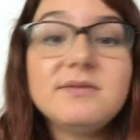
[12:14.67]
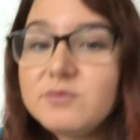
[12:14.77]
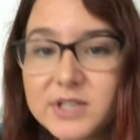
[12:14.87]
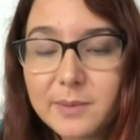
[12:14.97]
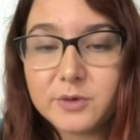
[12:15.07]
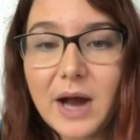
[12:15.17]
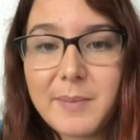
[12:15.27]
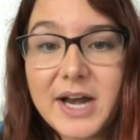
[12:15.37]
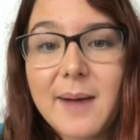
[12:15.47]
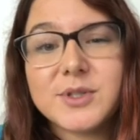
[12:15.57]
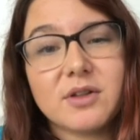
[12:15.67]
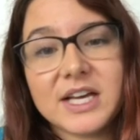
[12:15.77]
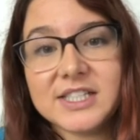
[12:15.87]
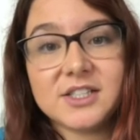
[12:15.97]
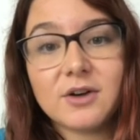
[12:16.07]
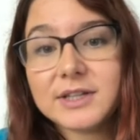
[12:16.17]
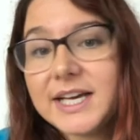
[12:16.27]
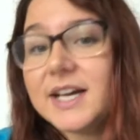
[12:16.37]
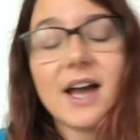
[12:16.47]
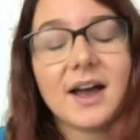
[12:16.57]
double wrap it up so things don't
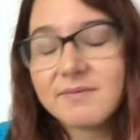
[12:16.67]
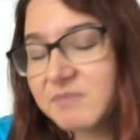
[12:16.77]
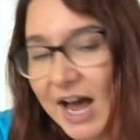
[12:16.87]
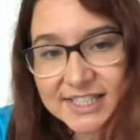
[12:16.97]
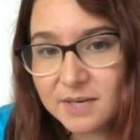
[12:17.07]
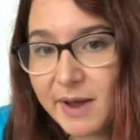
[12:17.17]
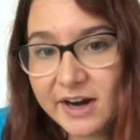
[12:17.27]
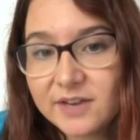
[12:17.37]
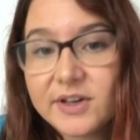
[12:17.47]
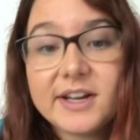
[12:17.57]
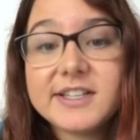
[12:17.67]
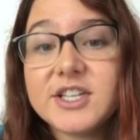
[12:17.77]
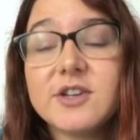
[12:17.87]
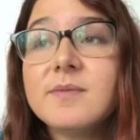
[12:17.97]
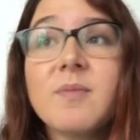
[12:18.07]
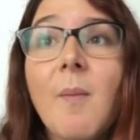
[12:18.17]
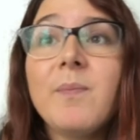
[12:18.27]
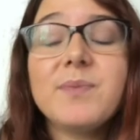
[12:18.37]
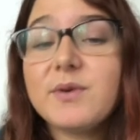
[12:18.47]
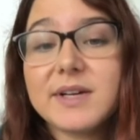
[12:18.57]
leak. Ask a parent if you need to,
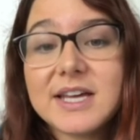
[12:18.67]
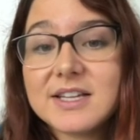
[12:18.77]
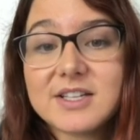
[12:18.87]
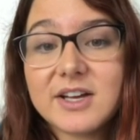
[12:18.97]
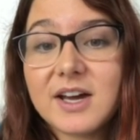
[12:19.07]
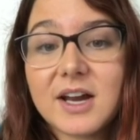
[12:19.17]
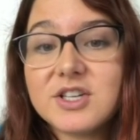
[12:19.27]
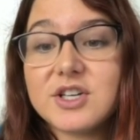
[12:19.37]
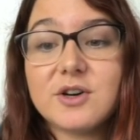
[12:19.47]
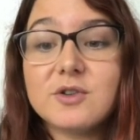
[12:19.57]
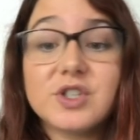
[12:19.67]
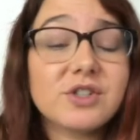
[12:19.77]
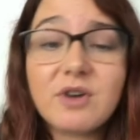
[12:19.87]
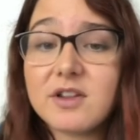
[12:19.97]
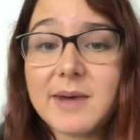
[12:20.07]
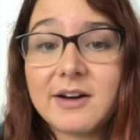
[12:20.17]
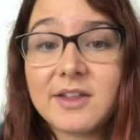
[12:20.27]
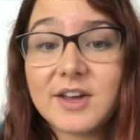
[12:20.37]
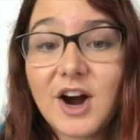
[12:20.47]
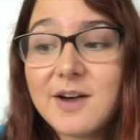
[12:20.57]
but really that's all you gotta do, just throw them out in
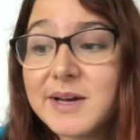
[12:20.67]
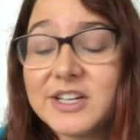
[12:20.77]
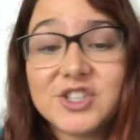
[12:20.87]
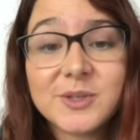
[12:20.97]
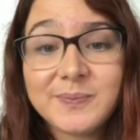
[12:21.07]
the garbage.